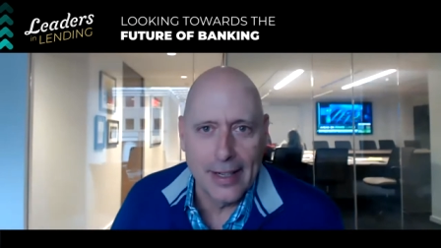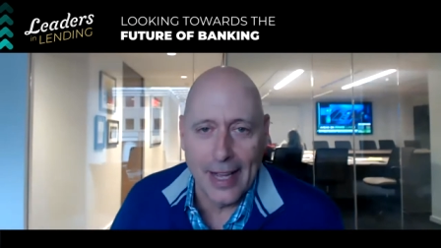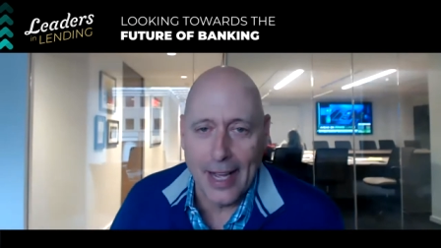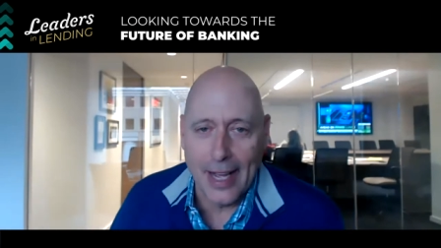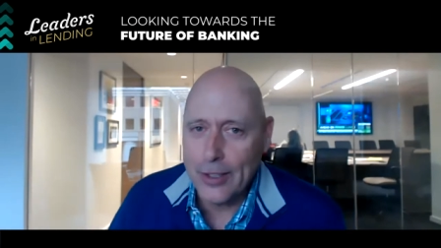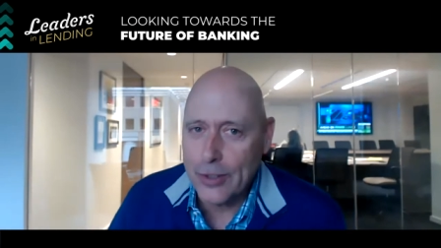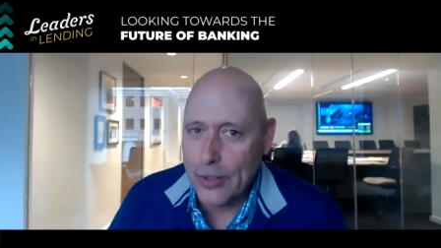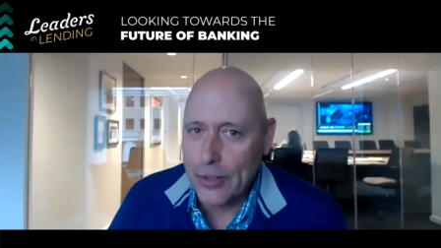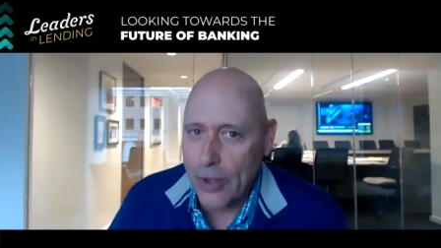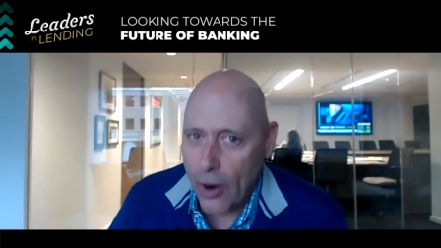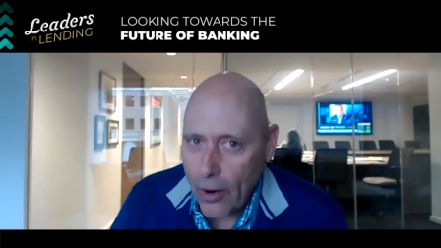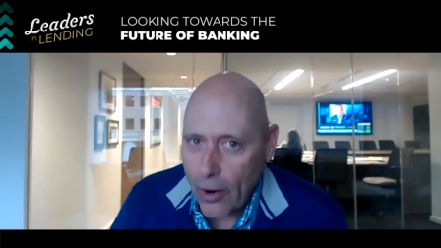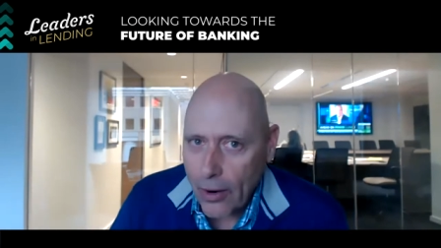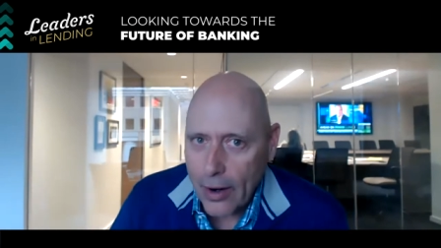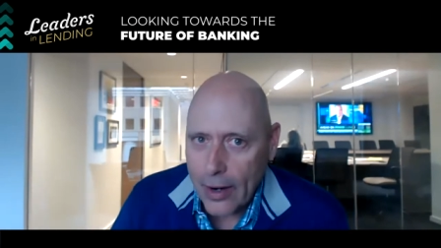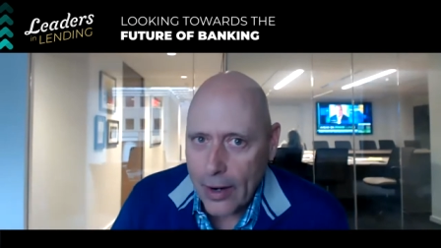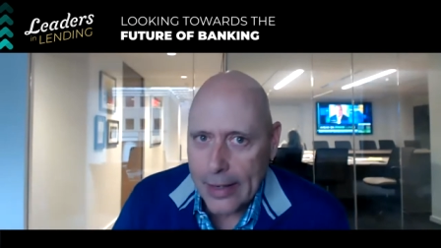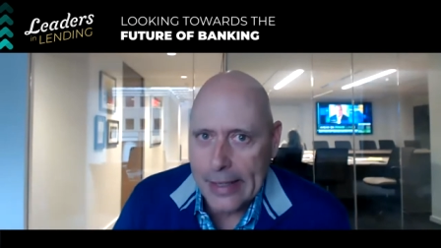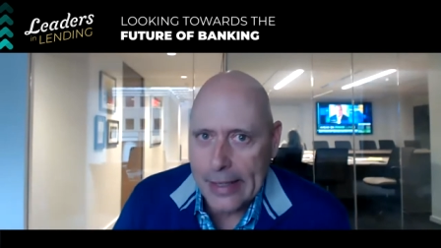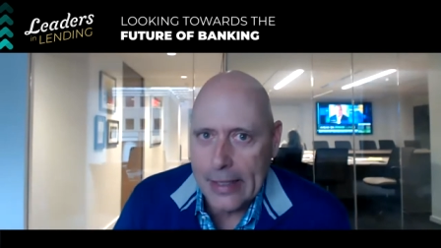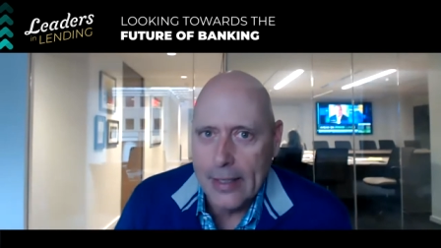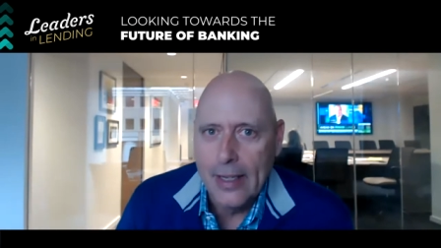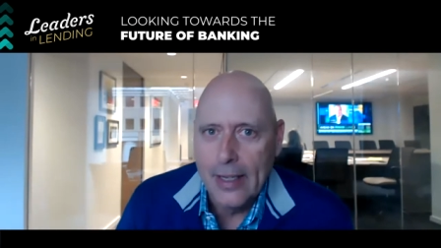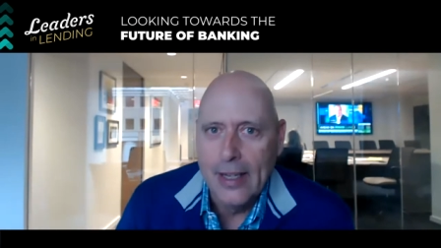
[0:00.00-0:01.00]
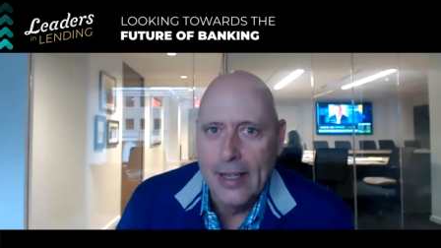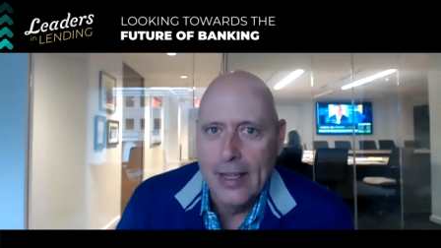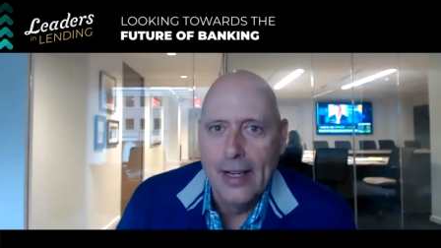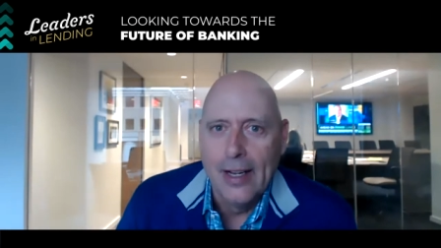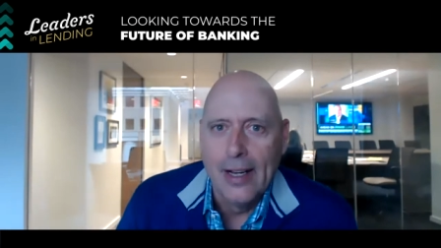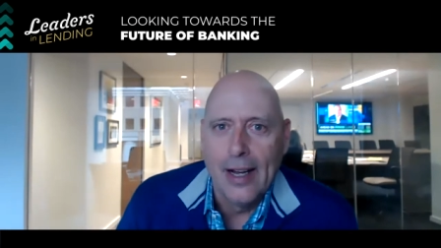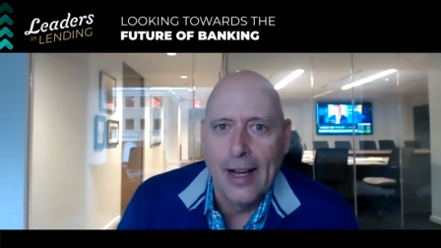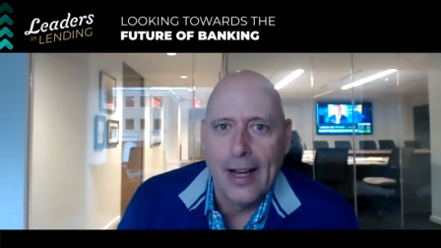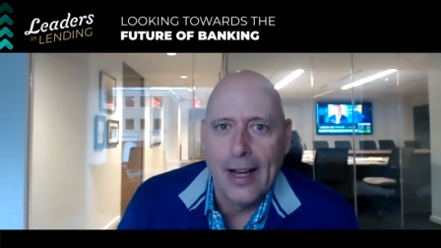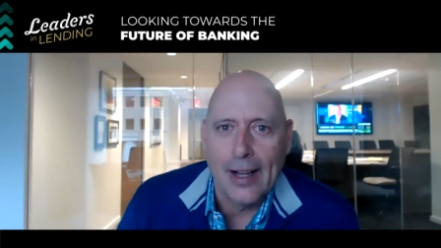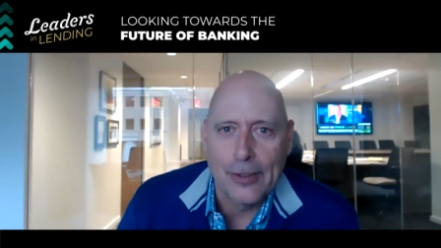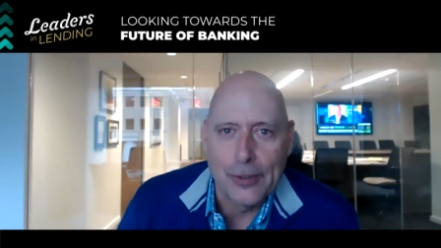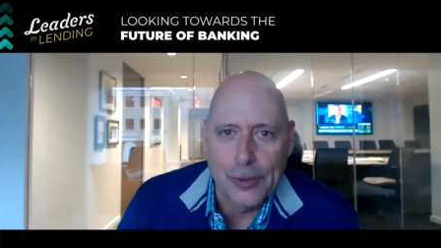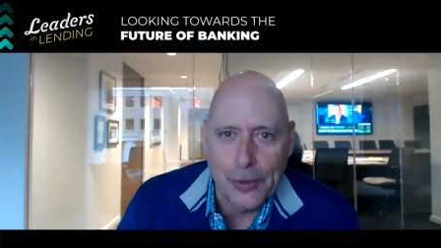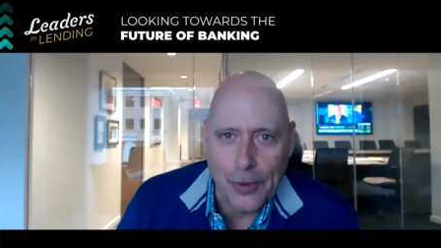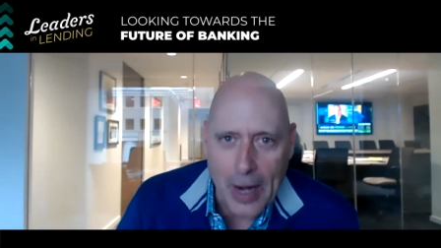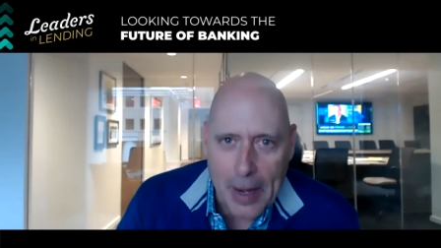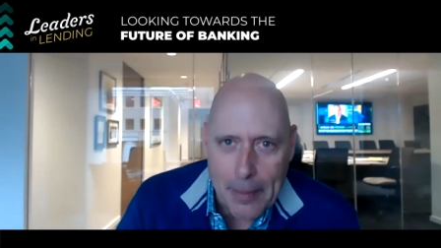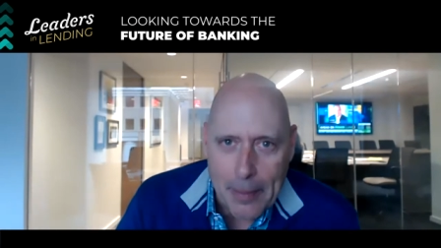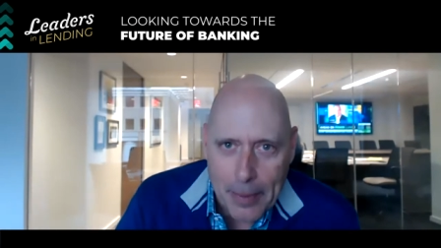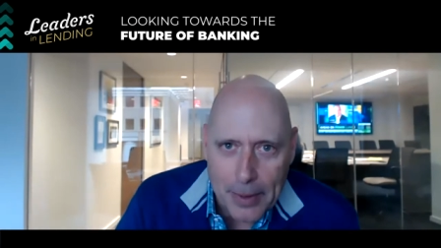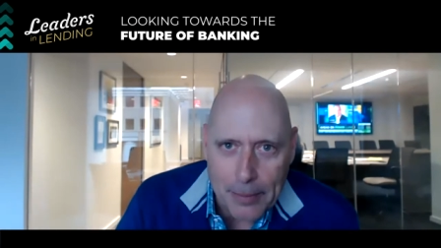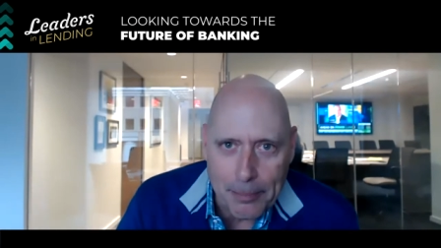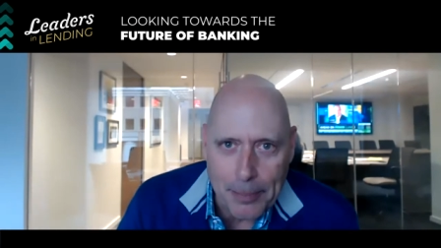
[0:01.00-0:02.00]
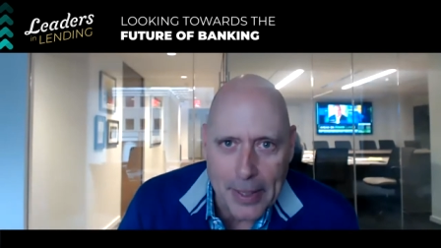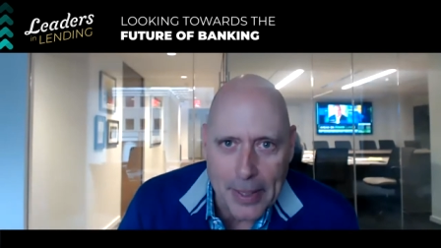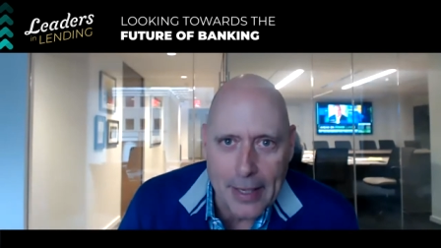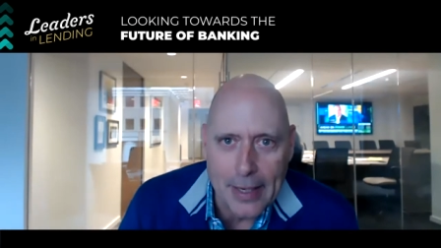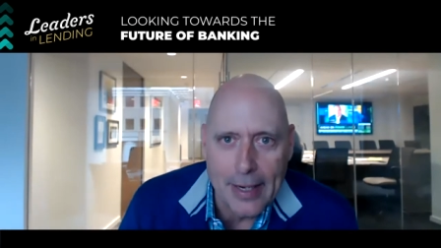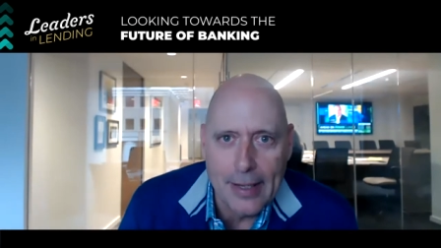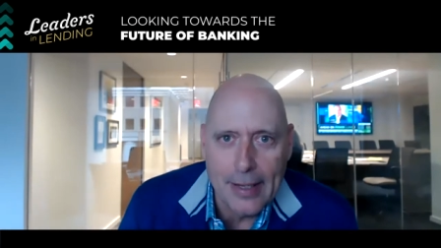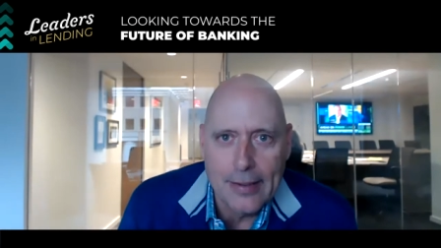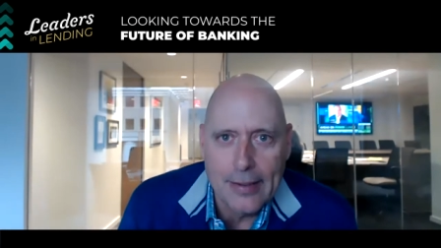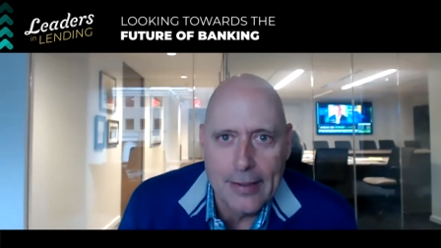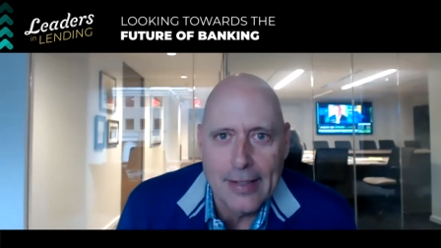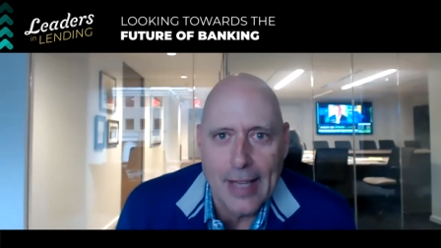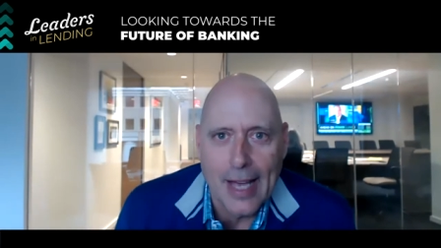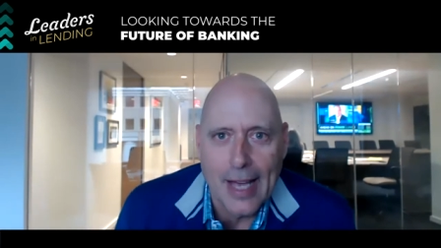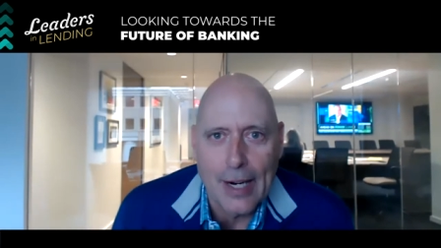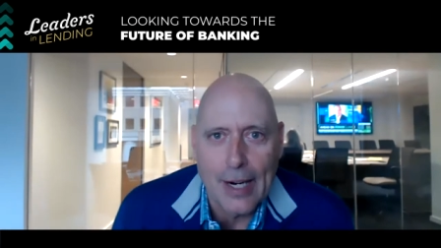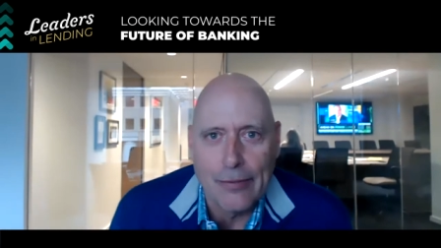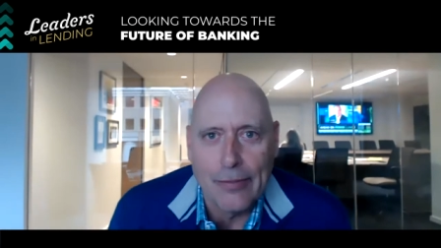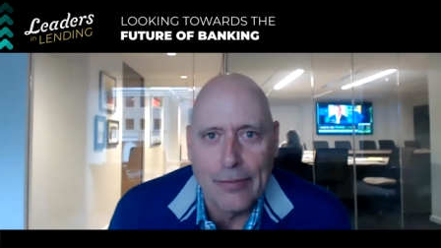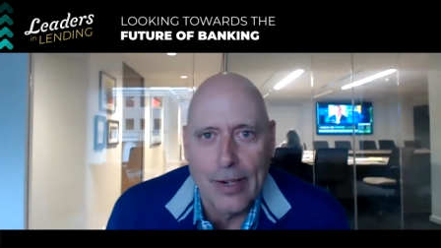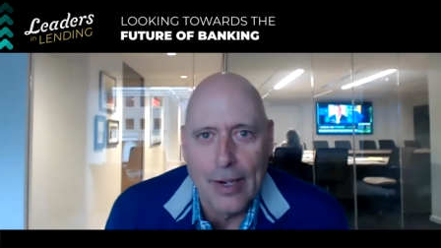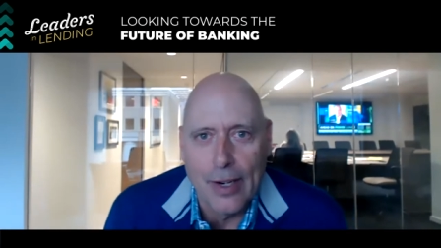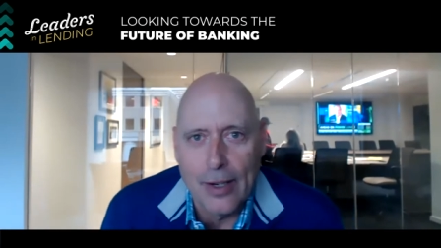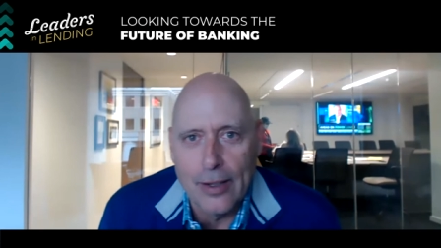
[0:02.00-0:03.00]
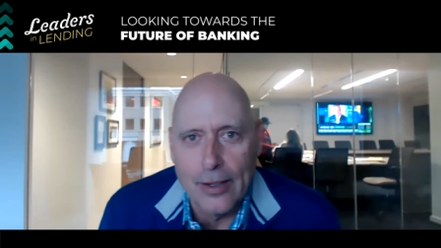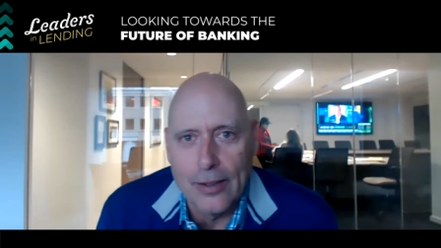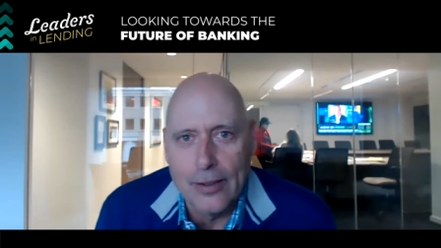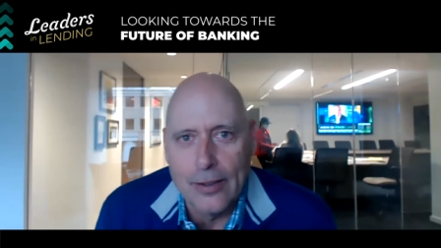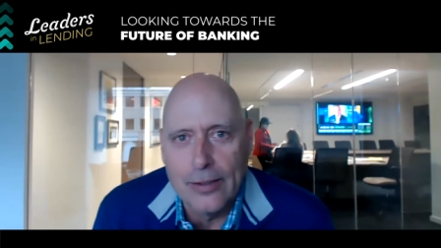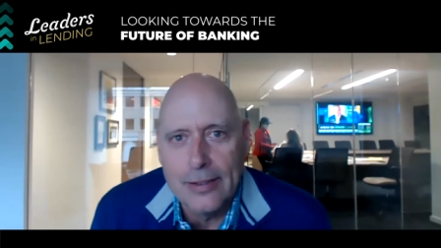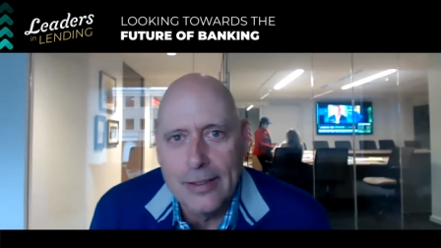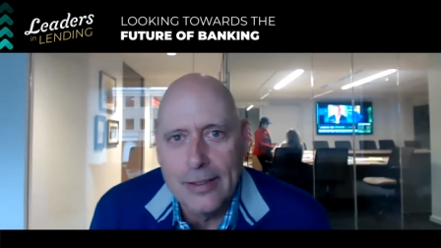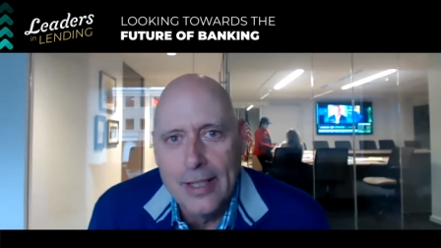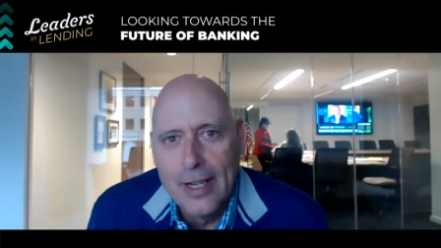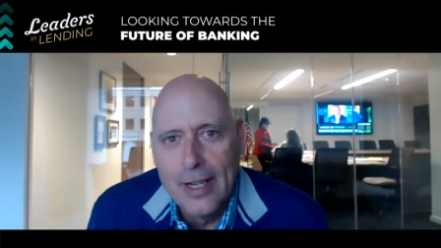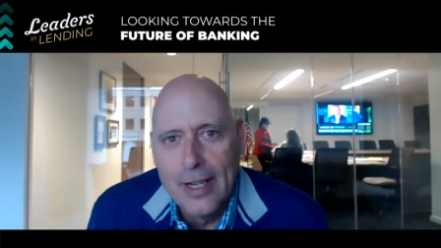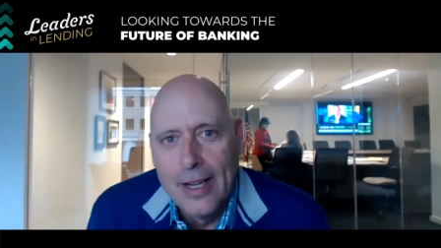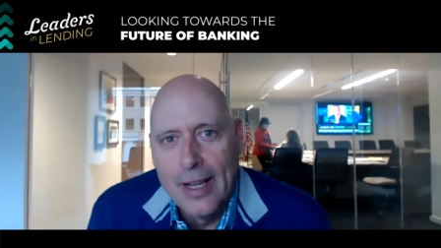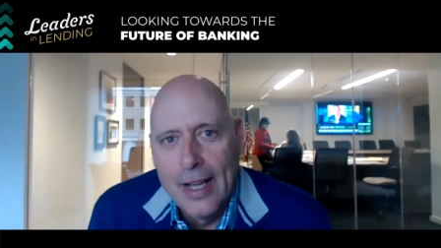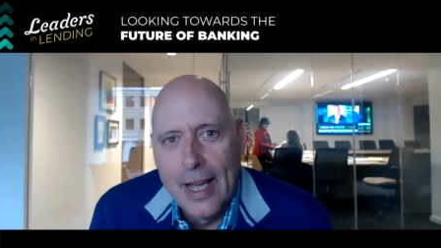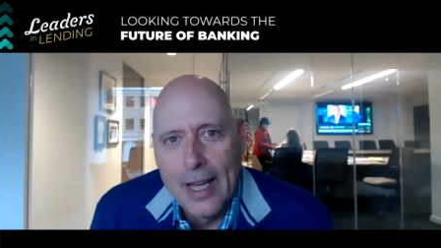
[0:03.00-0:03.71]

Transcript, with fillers: It's hard uh, scraping pennies out of a loan